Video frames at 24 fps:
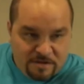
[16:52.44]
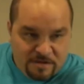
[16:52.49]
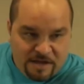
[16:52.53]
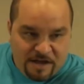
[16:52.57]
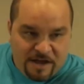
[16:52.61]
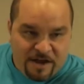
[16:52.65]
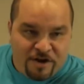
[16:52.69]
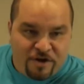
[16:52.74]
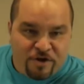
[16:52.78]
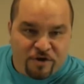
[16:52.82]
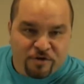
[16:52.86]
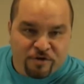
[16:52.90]

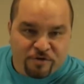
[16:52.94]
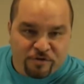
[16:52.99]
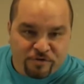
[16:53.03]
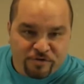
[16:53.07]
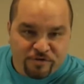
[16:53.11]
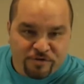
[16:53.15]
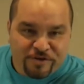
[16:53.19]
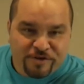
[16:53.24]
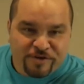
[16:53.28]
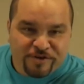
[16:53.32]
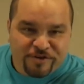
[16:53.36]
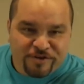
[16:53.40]
I don't
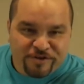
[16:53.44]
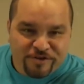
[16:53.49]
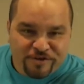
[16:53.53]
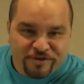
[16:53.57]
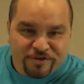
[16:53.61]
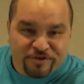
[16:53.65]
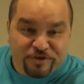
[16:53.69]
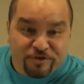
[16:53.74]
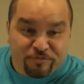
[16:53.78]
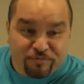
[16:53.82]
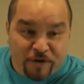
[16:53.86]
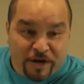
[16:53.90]
know.
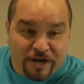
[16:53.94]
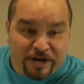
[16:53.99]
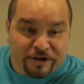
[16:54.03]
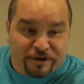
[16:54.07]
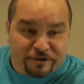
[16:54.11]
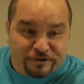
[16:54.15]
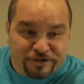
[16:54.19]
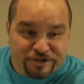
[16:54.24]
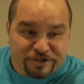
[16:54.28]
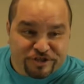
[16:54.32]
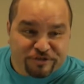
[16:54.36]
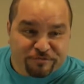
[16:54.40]
You're probably
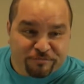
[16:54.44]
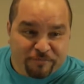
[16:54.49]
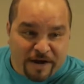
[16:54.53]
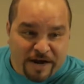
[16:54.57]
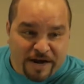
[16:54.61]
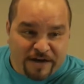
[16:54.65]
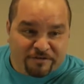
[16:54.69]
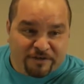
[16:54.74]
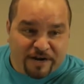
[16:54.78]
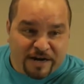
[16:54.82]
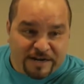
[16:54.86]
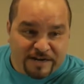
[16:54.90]
losing your
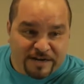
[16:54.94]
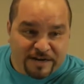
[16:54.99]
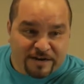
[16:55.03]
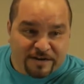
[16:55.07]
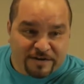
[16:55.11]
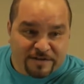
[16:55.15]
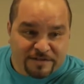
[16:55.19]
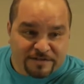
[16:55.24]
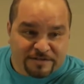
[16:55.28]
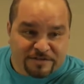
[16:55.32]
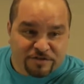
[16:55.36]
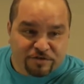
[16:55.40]
mind right now
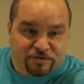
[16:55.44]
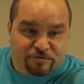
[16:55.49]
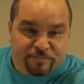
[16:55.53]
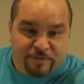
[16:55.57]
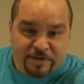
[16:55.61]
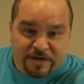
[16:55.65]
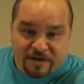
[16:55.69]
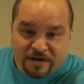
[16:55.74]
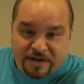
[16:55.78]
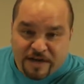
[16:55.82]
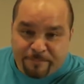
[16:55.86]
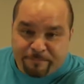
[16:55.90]
because you've
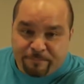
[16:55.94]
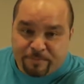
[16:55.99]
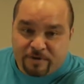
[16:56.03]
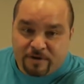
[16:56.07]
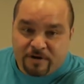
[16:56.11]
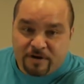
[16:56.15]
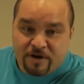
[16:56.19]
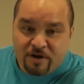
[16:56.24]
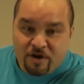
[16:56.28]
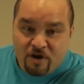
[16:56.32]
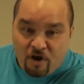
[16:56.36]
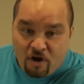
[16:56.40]
been a
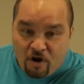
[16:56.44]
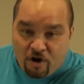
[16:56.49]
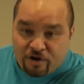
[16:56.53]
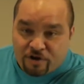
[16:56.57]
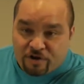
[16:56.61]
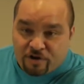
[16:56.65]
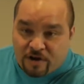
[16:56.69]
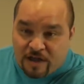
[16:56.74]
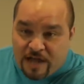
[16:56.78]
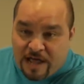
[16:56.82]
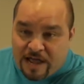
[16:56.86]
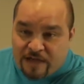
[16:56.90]
leper all
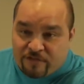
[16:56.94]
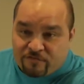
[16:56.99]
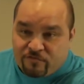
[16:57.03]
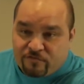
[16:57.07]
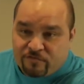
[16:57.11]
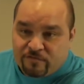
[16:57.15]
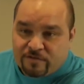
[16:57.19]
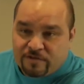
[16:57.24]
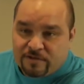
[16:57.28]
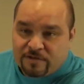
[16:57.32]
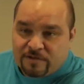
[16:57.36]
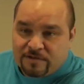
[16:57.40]
your
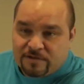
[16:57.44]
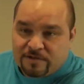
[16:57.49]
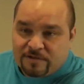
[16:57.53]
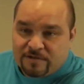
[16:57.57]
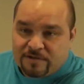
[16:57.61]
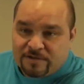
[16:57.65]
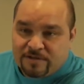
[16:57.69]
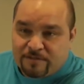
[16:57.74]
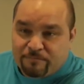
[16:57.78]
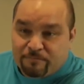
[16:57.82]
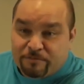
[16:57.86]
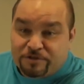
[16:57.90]
life.
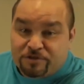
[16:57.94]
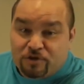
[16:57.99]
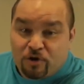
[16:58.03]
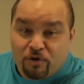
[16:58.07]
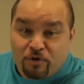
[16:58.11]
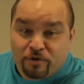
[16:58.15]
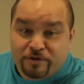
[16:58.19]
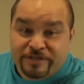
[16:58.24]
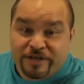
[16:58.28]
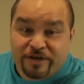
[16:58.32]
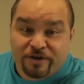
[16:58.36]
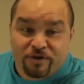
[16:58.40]
But don't
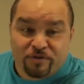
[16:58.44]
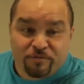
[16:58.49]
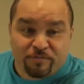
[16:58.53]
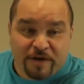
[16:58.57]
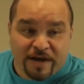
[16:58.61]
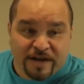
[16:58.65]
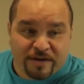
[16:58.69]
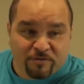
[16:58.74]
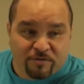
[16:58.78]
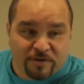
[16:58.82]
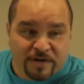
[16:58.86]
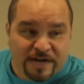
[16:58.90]
go tell
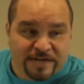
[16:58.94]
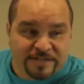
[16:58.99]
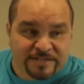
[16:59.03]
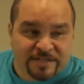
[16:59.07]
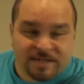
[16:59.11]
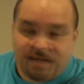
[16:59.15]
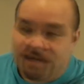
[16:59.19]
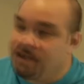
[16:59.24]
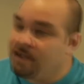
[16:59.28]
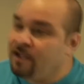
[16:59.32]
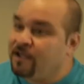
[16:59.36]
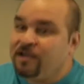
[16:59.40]
nobody what I
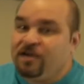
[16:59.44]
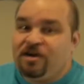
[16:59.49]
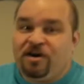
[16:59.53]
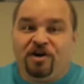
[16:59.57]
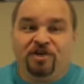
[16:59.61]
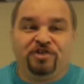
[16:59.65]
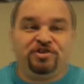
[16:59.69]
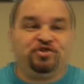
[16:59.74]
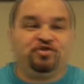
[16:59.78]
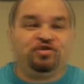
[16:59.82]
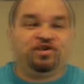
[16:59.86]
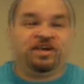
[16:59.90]
did.
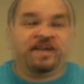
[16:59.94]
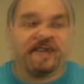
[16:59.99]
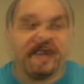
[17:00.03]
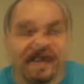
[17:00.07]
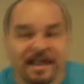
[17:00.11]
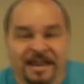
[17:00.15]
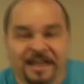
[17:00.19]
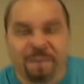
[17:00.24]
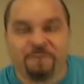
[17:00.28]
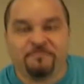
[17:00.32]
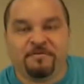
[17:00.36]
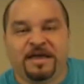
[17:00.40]
Are you
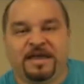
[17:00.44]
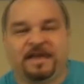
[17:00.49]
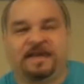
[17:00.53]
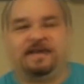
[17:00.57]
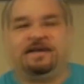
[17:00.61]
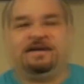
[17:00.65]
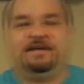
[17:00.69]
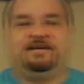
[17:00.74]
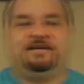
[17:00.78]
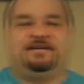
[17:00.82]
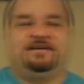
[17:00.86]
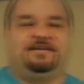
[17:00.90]
kidding
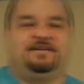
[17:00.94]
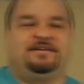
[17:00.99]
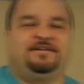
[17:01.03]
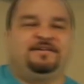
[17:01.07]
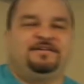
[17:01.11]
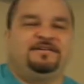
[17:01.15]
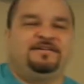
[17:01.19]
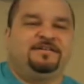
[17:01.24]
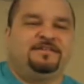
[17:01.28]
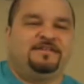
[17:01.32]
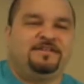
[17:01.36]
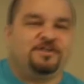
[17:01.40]
me?
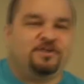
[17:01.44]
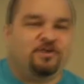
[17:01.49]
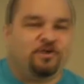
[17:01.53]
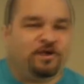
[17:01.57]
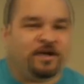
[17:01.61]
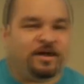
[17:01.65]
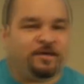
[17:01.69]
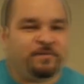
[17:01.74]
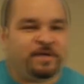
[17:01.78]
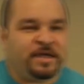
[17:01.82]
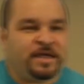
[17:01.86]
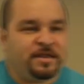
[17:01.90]
You know
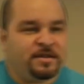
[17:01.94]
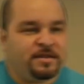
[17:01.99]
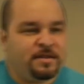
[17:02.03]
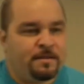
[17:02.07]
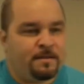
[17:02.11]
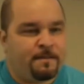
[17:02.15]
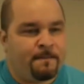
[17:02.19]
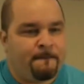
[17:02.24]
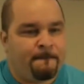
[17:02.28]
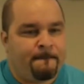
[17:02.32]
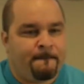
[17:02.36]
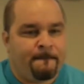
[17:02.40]
what I
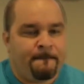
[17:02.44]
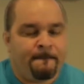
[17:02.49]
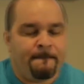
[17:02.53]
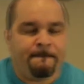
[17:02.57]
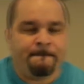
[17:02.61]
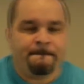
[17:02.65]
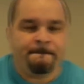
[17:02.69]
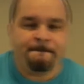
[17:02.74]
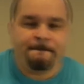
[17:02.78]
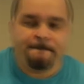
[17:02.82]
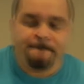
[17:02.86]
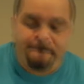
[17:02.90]
mean?
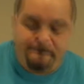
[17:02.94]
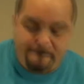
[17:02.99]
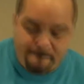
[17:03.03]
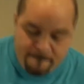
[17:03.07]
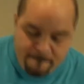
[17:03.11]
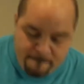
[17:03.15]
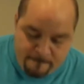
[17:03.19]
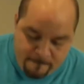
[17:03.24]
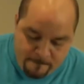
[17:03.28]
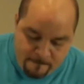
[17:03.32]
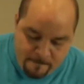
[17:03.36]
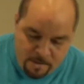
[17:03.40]

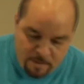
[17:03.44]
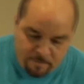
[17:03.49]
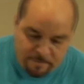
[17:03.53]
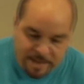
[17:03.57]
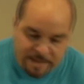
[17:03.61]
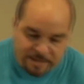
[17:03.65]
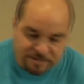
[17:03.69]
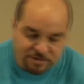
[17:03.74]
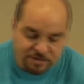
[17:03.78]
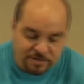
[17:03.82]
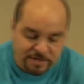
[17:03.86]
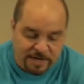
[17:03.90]

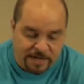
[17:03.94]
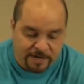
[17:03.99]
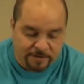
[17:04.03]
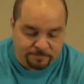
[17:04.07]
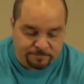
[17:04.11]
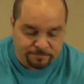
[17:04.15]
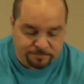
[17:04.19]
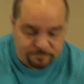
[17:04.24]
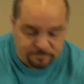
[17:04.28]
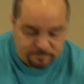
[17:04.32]
Imagine that.